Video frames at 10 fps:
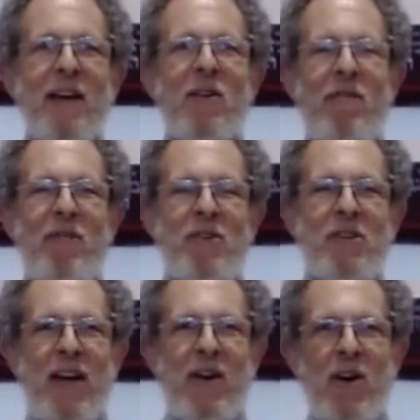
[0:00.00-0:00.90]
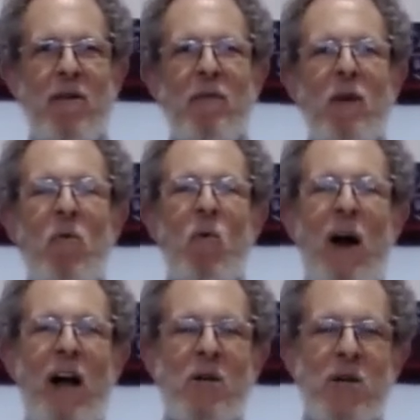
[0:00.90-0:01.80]
of the Seder
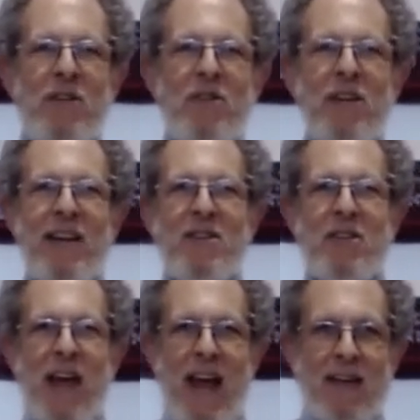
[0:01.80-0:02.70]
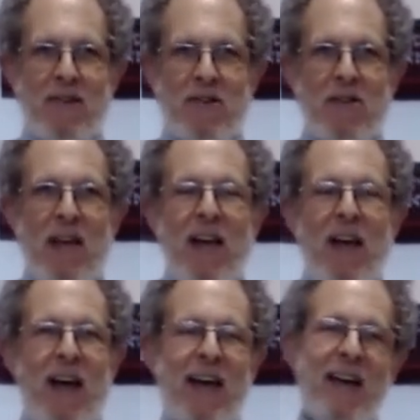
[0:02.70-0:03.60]
washes his hands
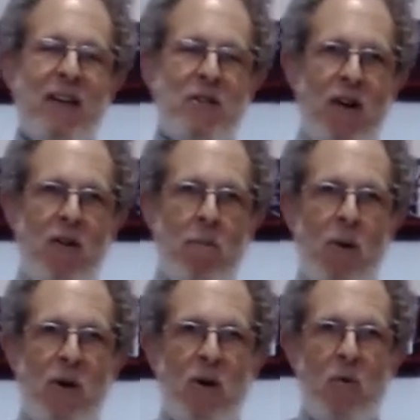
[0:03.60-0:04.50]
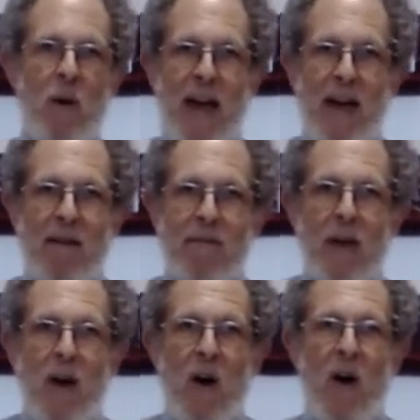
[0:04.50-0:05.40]
uh, in a ceremonial way.
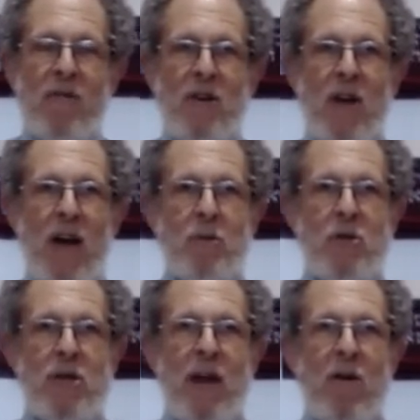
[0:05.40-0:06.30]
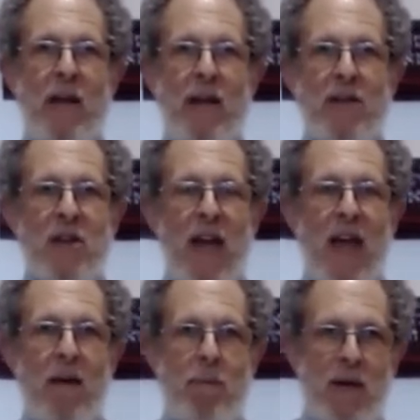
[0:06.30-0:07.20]
Oftentimes, there is
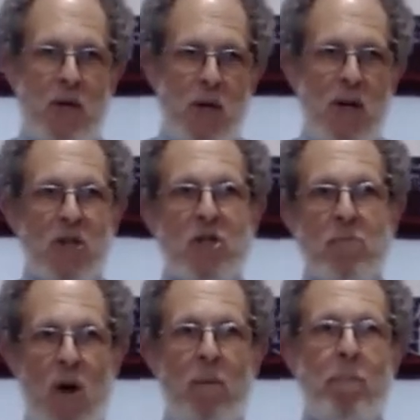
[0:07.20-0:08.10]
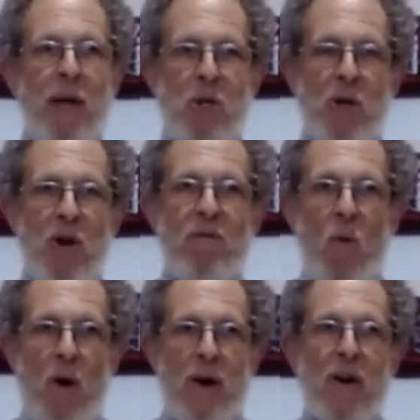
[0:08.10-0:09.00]
a pitcher, a small pitcher of
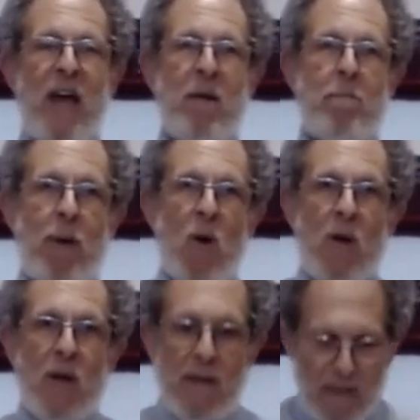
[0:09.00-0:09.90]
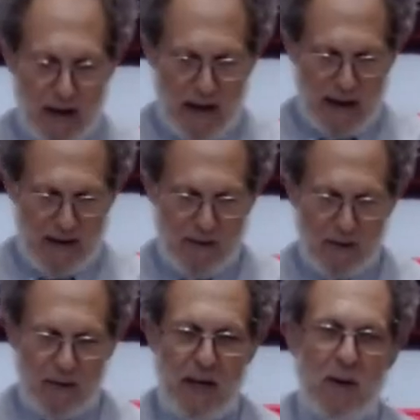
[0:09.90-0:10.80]
water and a bowl, and
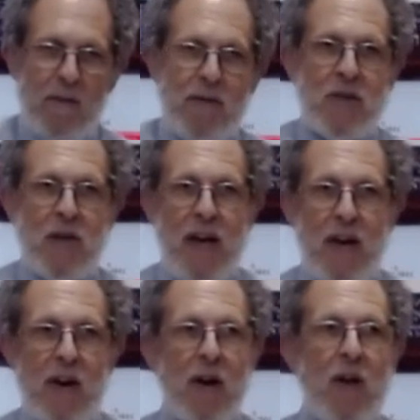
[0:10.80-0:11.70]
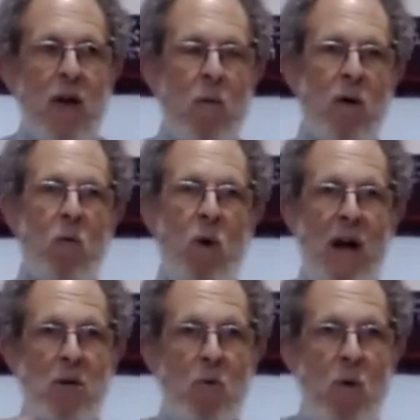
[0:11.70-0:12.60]
the leader of the Seder will
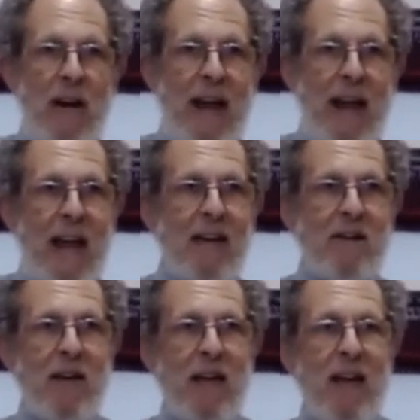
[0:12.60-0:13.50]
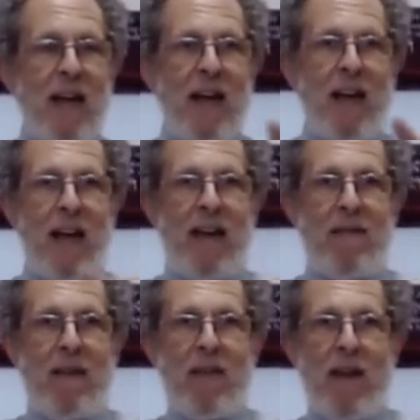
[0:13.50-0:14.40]
wash one hand uh,
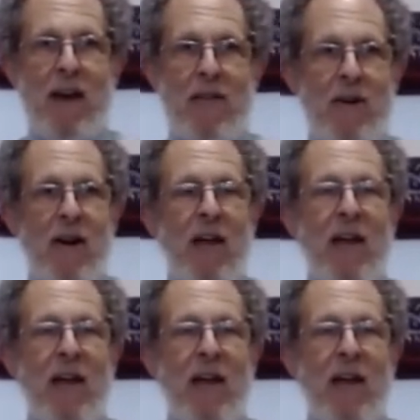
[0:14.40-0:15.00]
and then the other.